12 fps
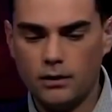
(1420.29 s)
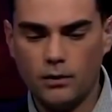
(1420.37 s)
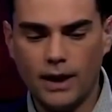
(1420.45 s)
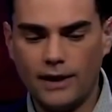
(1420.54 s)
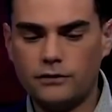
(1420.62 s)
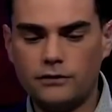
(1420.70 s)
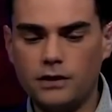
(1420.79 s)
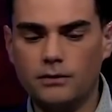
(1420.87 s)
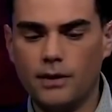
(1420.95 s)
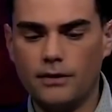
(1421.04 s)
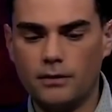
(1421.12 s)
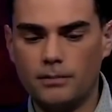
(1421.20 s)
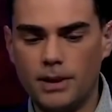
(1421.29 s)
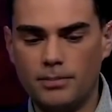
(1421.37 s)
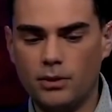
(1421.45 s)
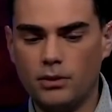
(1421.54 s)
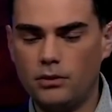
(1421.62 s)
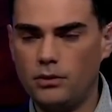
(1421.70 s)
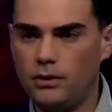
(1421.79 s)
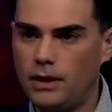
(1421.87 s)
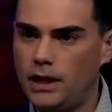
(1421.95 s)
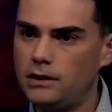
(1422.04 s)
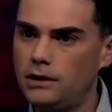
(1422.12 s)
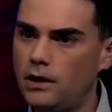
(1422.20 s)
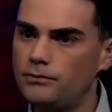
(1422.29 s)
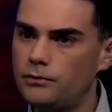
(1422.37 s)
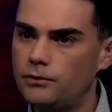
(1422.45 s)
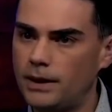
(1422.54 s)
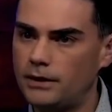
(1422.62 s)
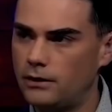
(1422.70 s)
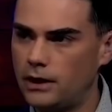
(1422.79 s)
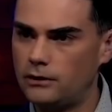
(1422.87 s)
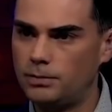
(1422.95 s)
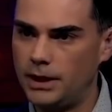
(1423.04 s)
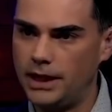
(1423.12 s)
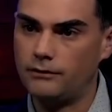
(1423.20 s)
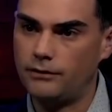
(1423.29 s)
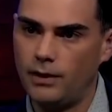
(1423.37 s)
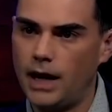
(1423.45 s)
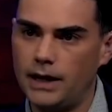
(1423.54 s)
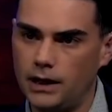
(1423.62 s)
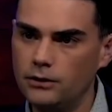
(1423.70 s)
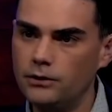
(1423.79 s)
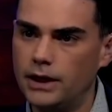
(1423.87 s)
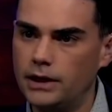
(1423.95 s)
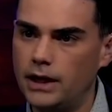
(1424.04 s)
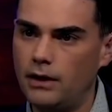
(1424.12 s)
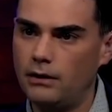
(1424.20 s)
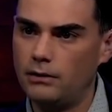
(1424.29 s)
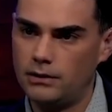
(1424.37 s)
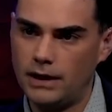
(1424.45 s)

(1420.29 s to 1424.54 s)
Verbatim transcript: You know, we'll have to see whether people who had, you know, spent their nights planning for rioting and looting now